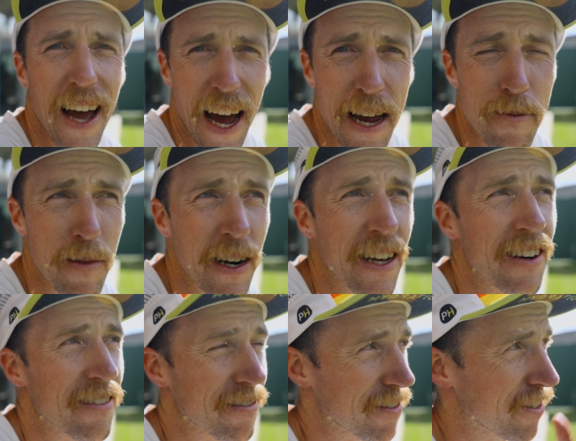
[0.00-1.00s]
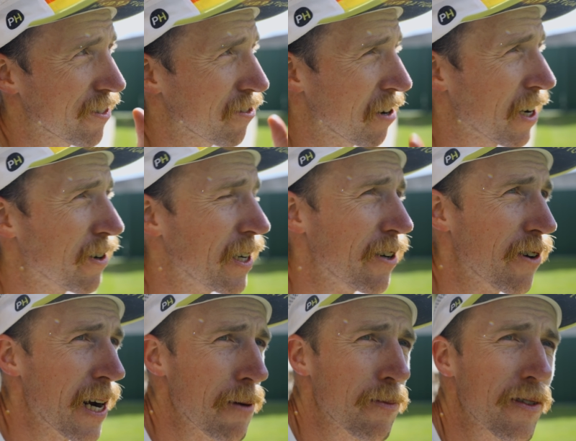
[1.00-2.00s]
eight minute trail hill
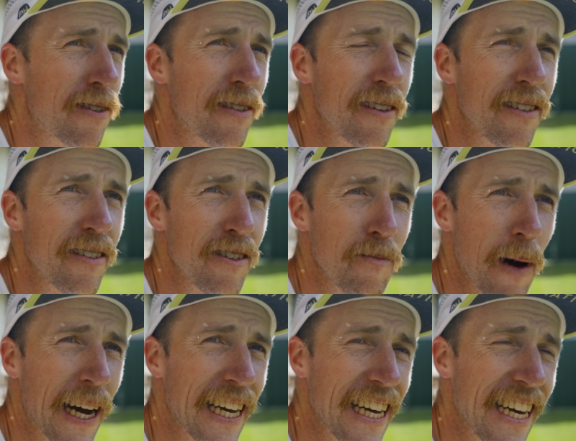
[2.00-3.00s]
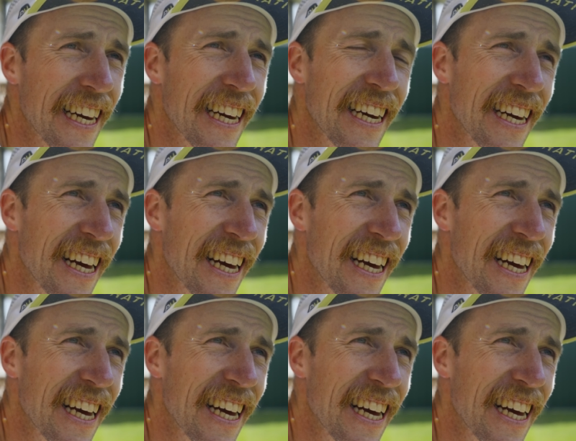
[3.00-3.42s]
reps is back here.